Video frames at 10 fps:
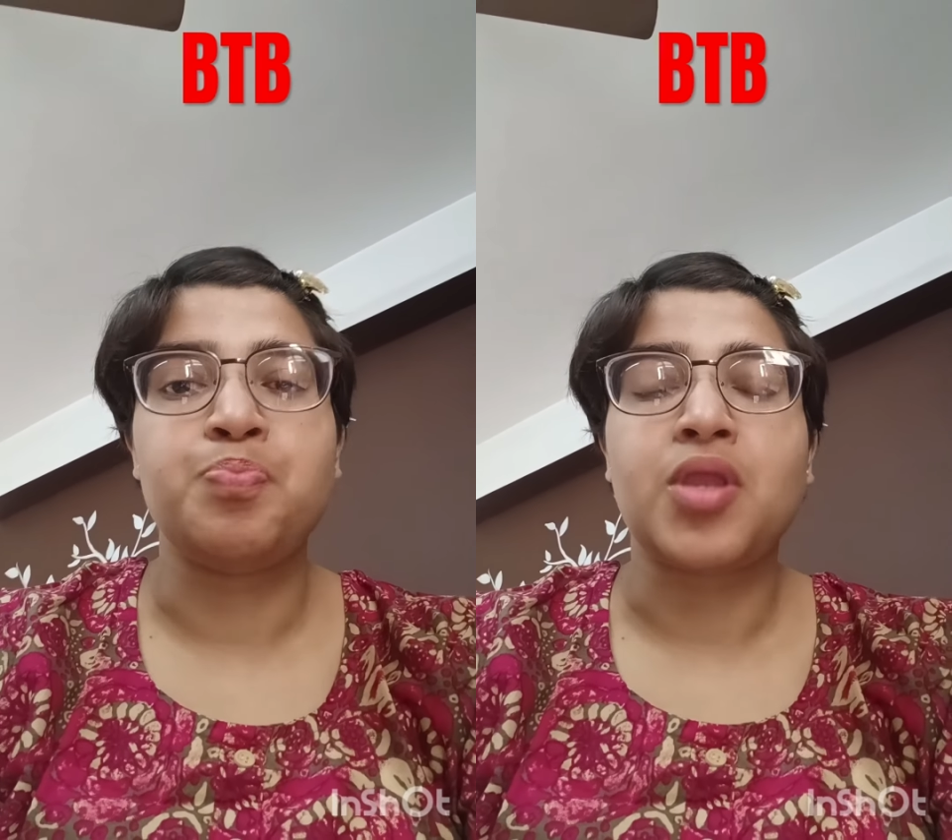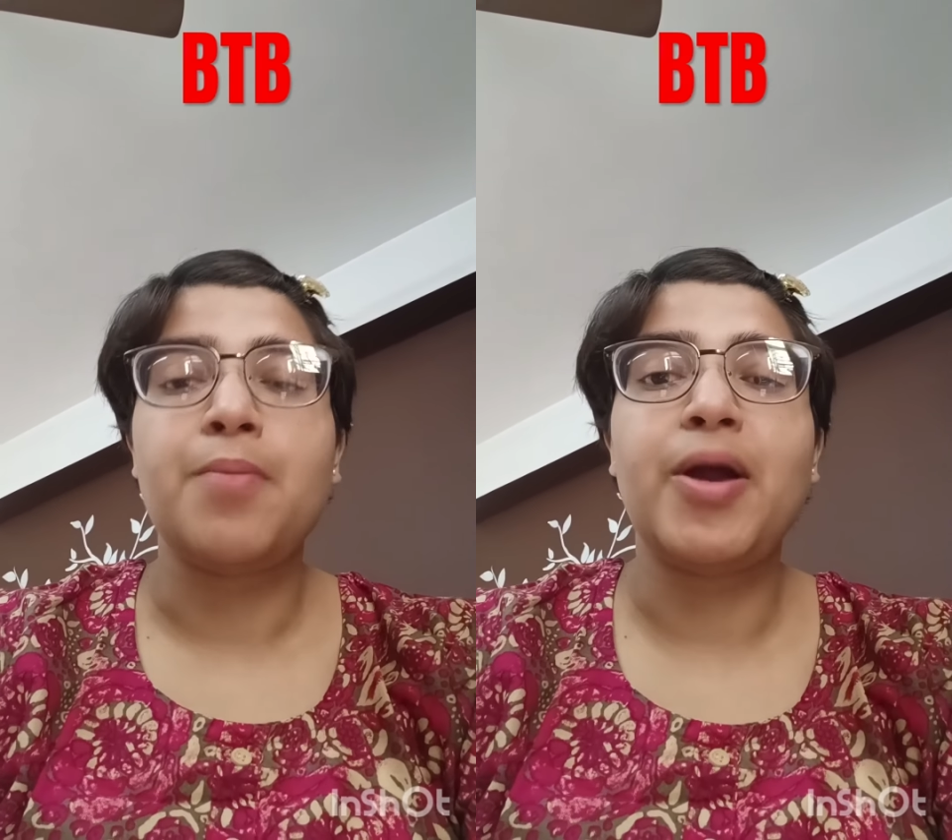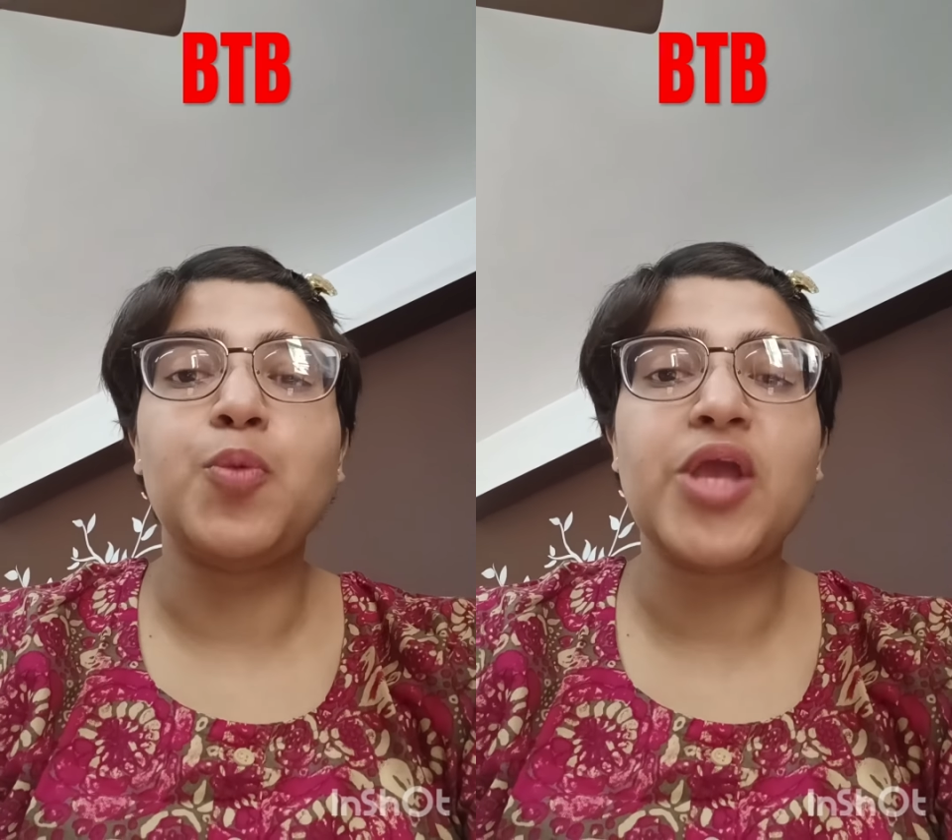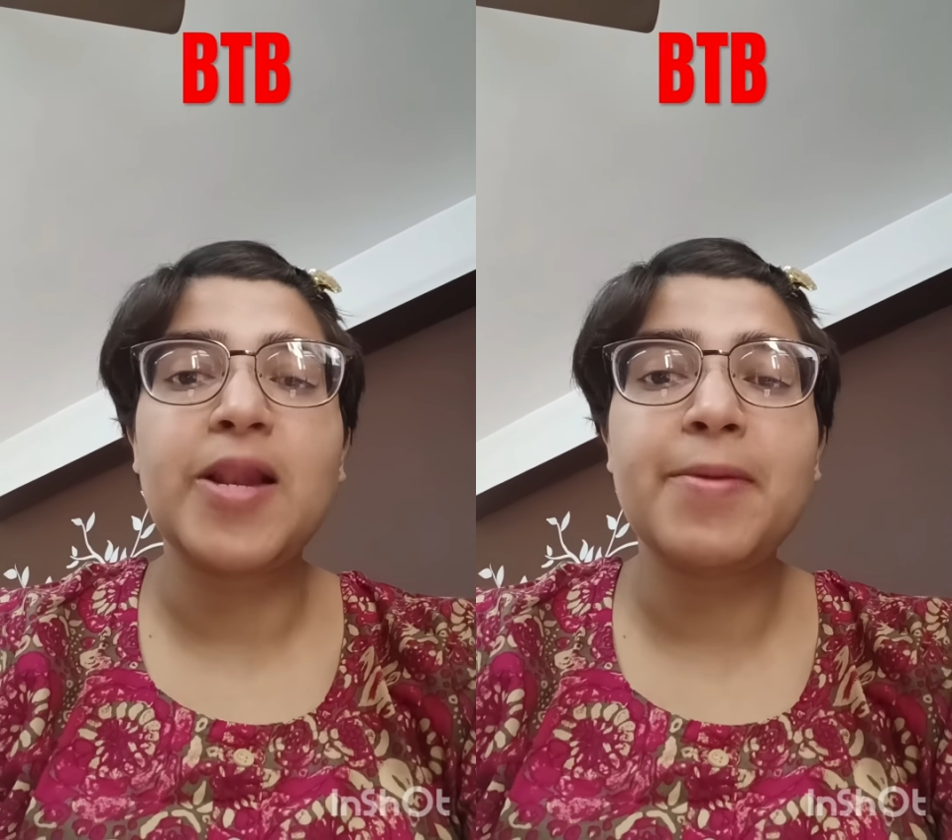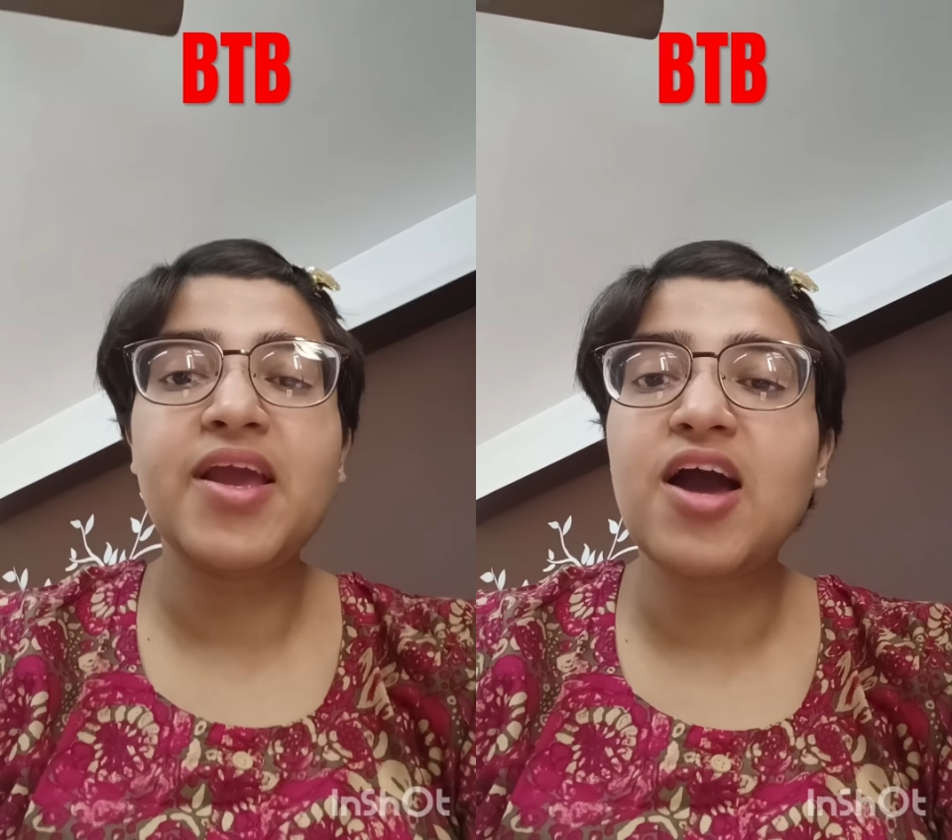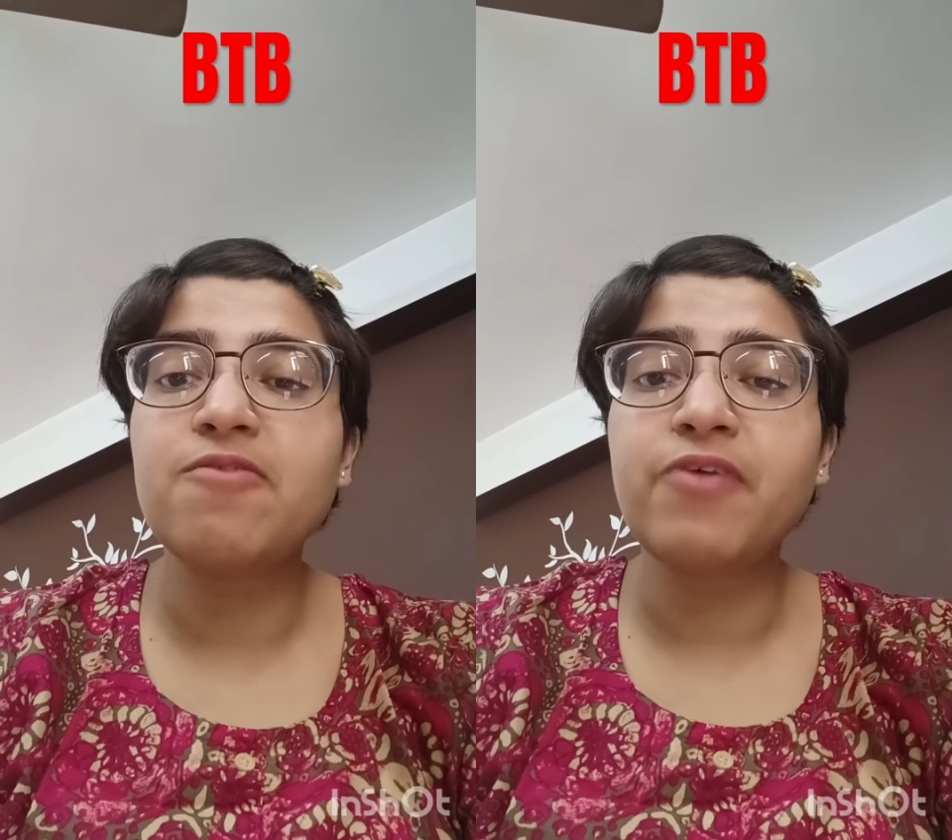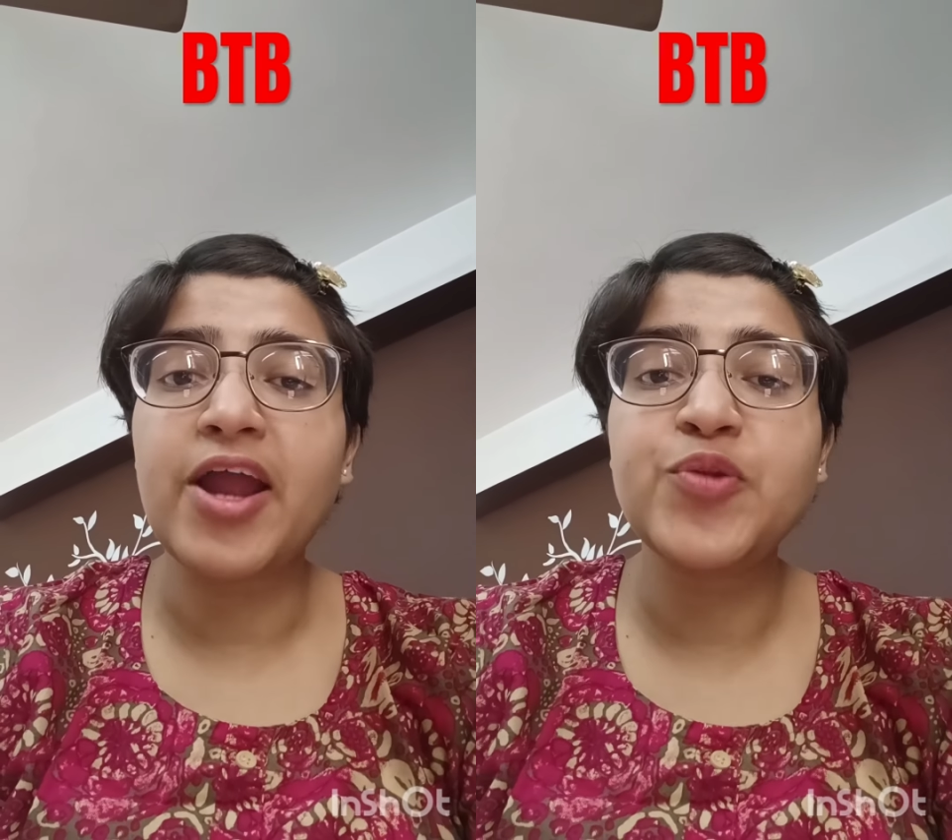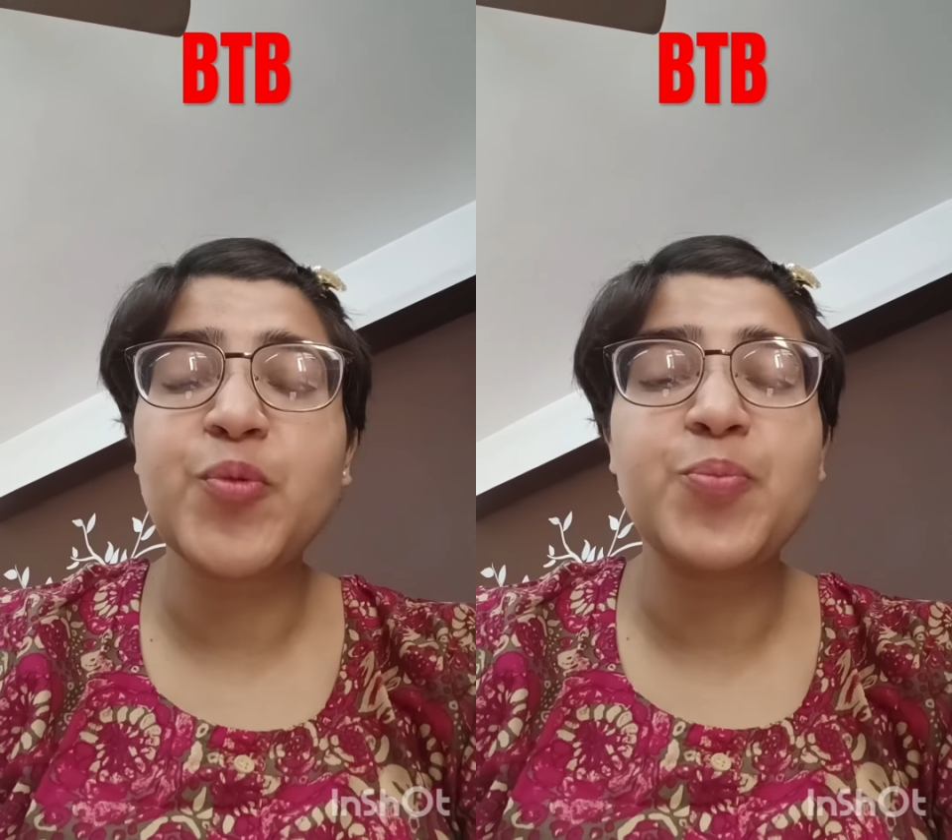But we'll be
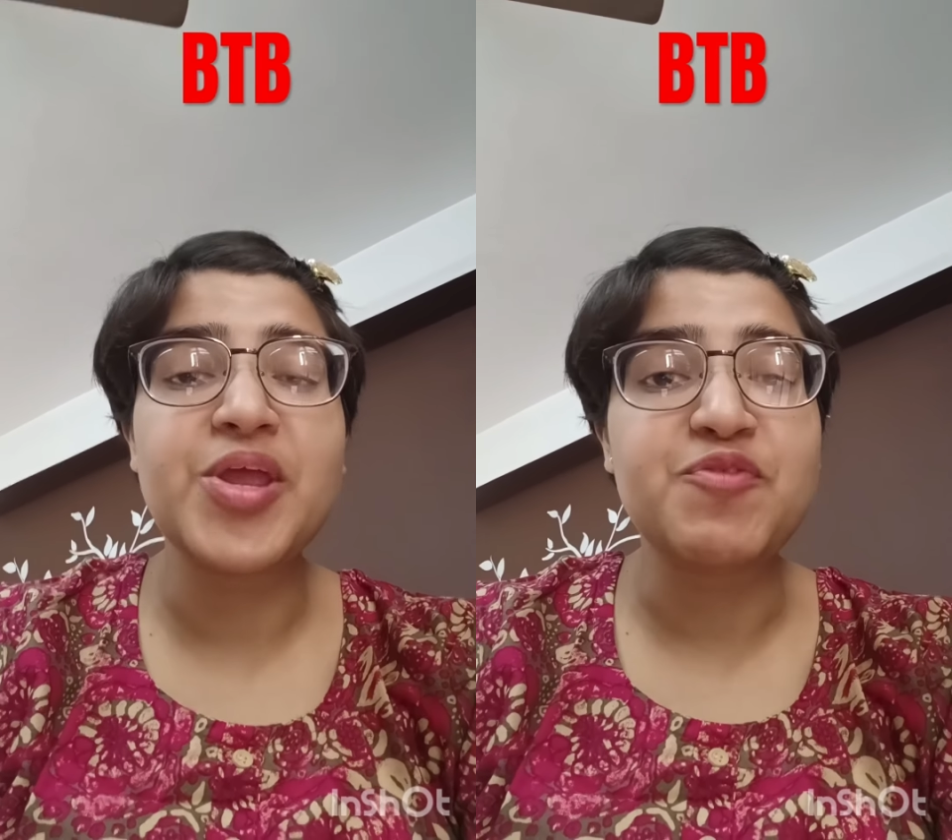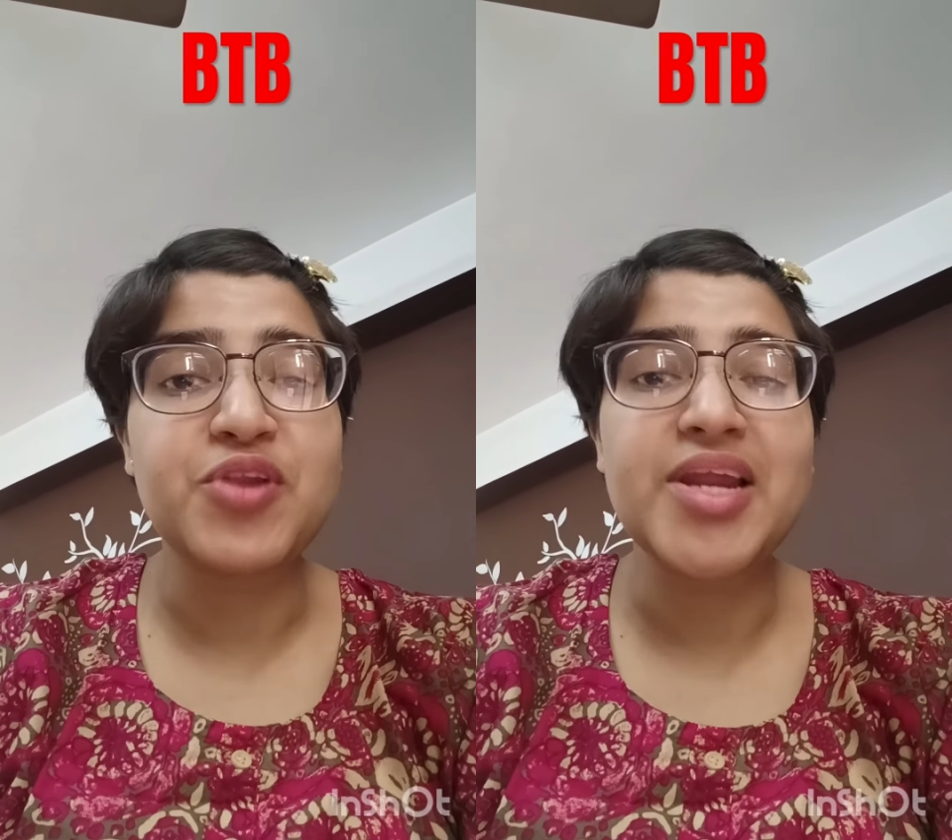confined to briefly